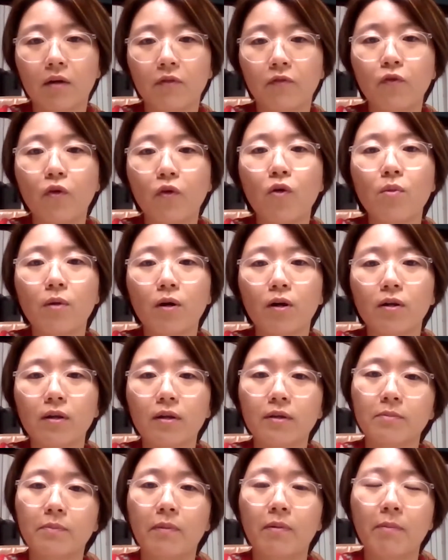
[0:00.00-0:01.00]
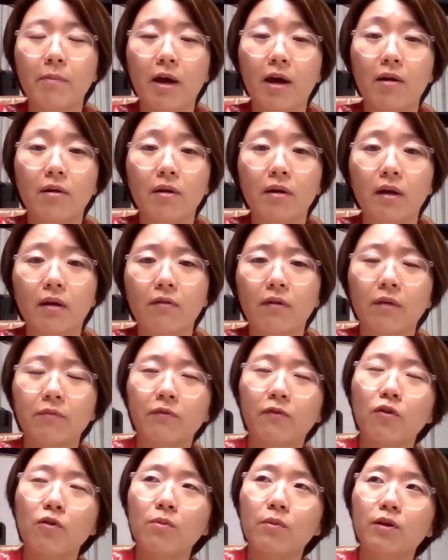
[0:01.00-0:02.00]
formal paragraph, a
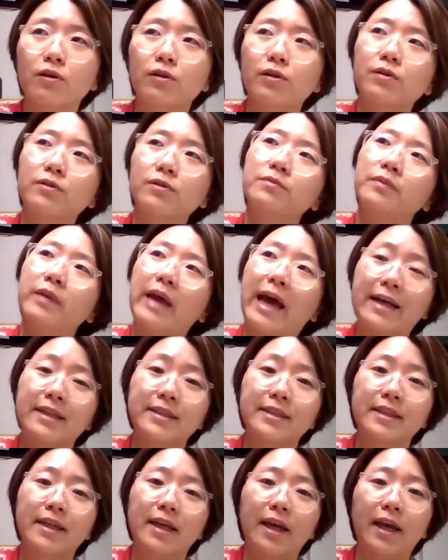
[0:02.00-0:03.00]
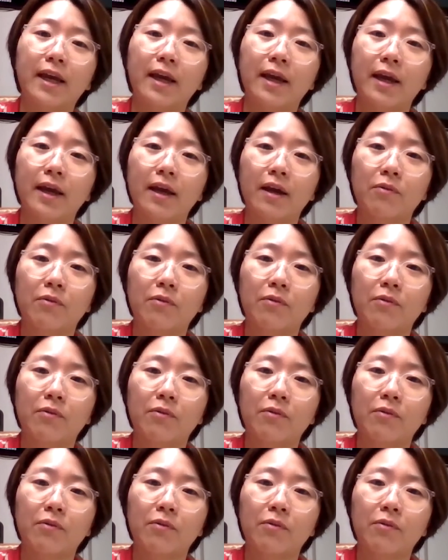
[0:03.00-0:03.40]
formal essay,